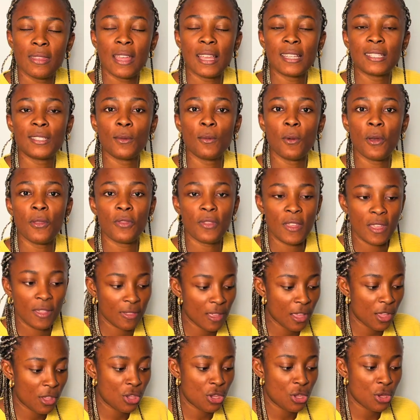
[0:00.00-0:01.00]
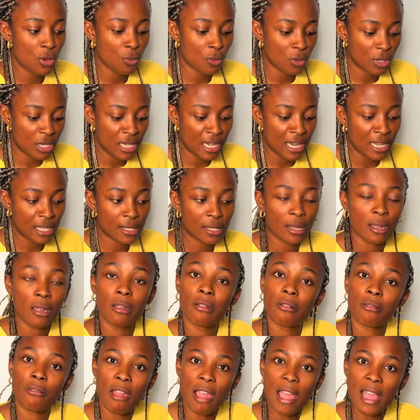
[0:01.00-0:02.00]
That's the one thing that you would need to
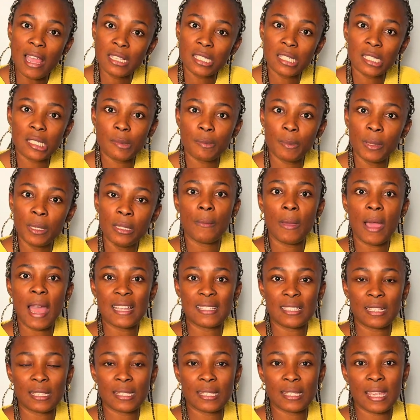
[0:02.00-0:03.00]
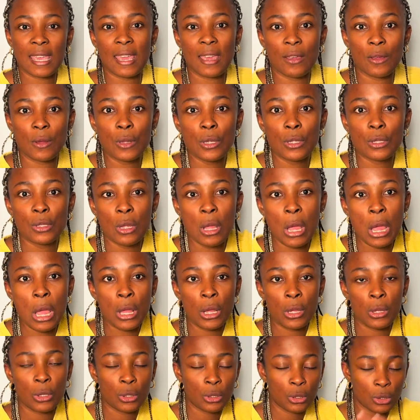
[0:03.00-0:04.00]
grasp as a skill
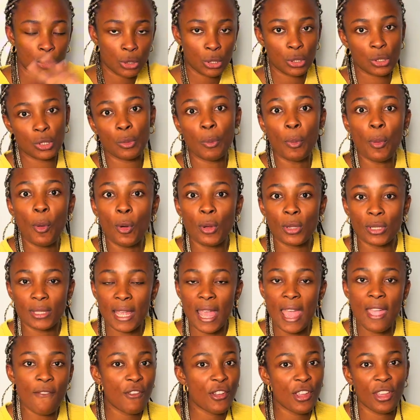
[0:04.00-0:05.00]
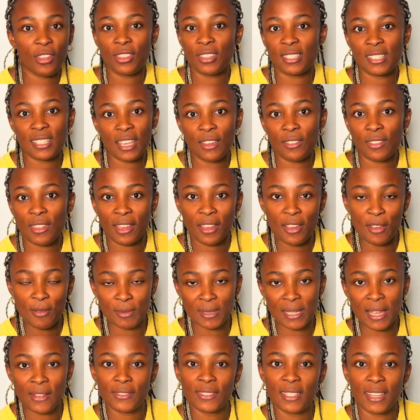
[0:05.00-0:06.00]
to support every other skill that comes
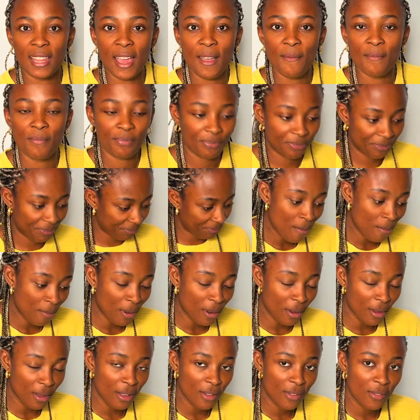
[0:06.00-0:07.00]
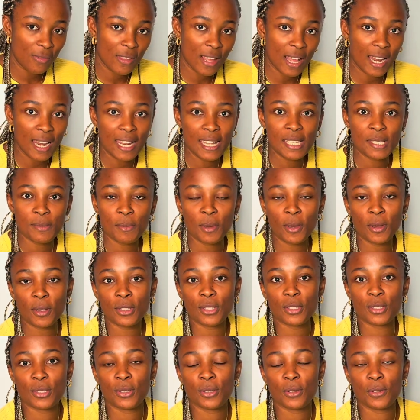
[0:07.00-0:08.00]
after that. But that leads me on
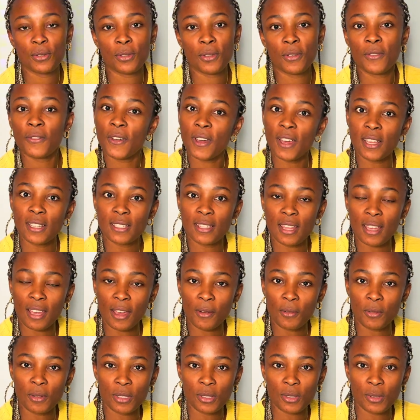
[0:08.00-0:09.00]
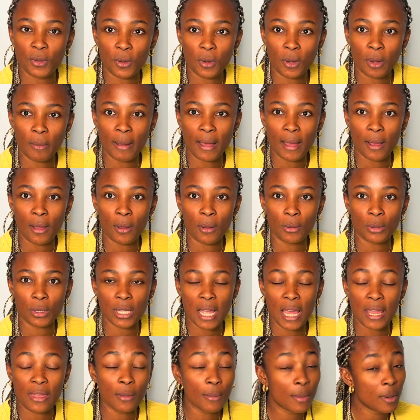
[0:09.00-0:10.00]
to the first thing I want to talk about,
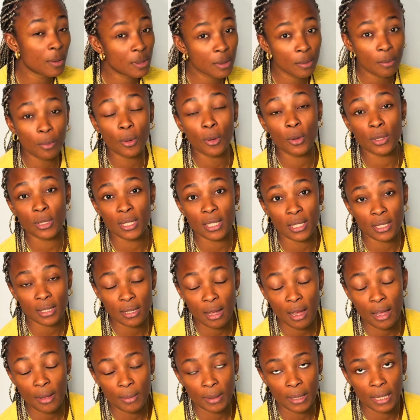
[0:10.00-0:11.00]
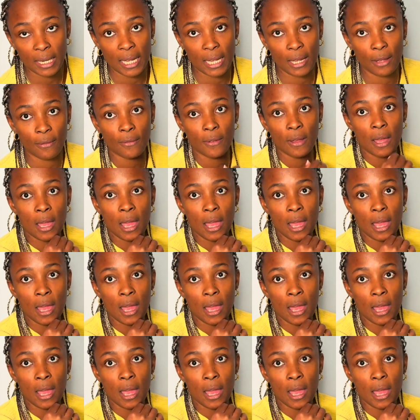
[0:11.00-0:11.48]
and the most important, I believe.